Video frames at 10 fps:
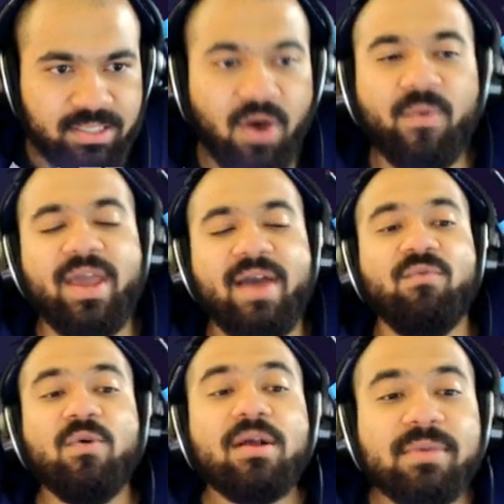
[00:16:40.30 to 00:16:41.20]
So, we
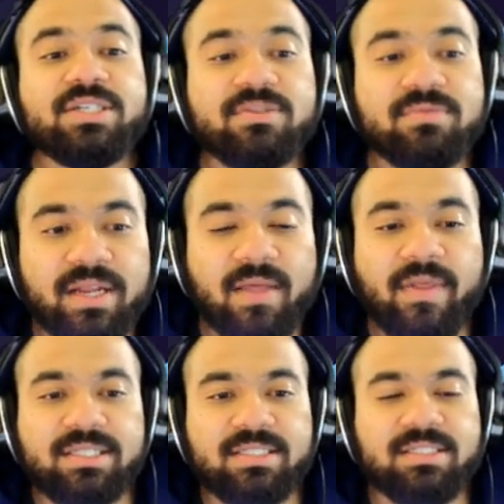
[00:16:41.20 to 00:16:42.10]
have one mission right
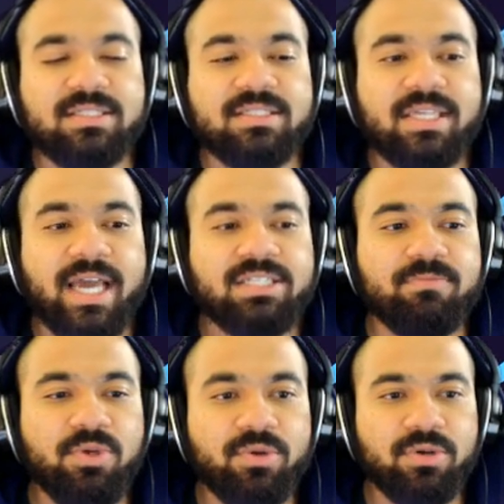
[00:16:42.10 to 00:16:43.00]
now, that's to catch
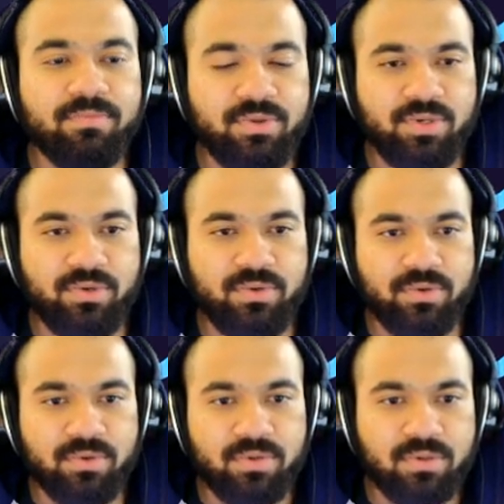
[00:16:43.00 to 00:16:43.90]
a Pyukumuku.
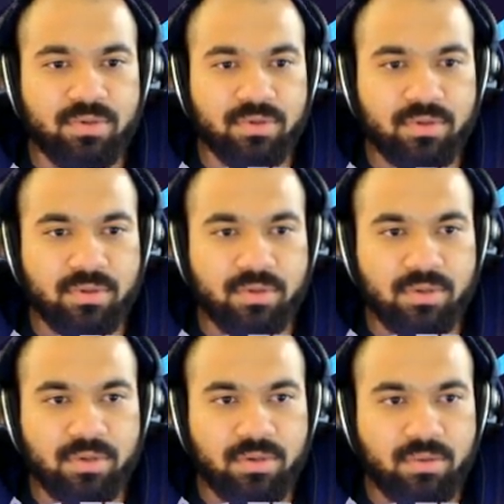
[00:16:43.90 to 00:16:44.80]

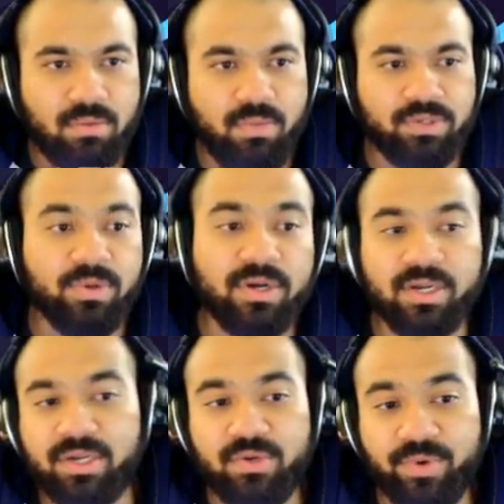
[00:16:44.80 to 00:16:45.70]
Which we're
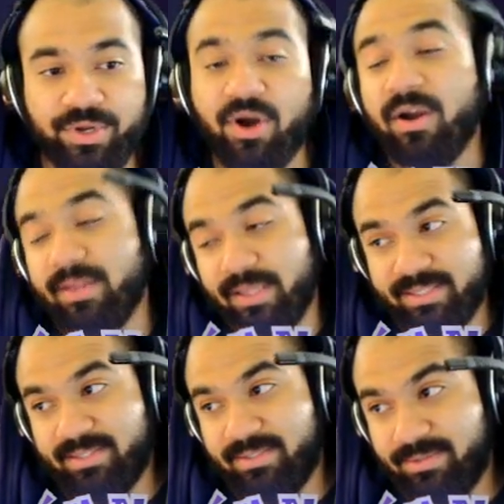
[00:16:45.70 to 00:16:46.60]
gonna do
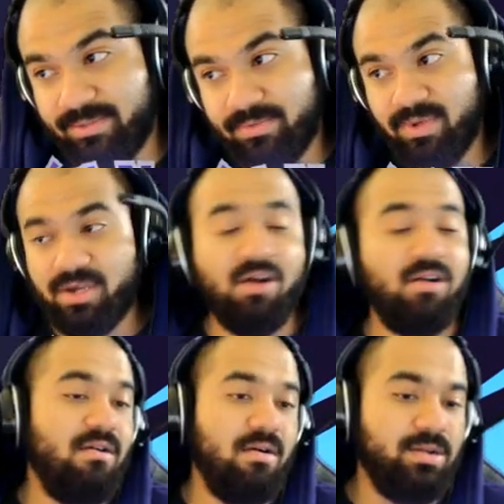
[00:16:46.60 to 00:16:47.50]
regardless.
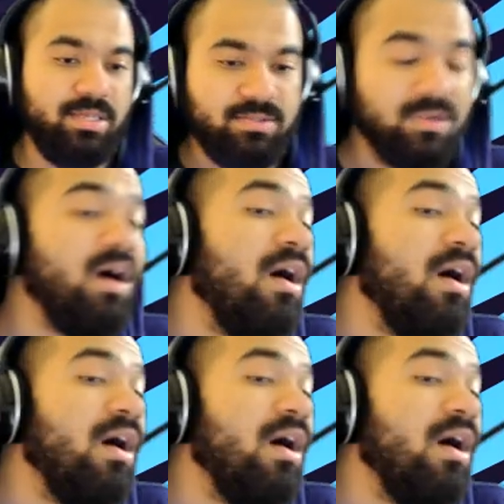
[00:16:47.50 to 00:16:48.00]
Regardless,